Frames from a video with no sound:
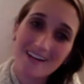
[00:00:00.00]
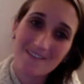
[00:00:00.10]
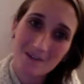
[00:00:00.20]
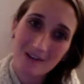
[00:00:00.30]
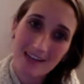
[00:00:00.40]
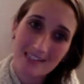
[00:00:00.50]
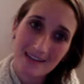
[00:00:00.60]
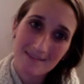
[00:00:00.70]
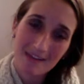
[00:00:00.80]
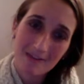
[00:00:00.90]
and if you guys
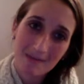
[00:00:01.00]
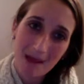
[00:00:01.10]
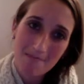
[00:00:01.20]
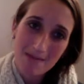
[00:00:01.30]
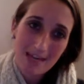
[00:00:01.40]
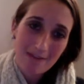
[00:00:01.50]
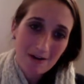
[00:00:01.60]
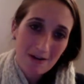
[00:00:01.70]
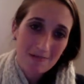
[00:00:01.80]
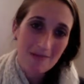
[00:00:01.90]
have never met me,
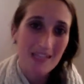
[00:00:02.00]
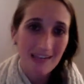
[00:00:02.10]
never heard me,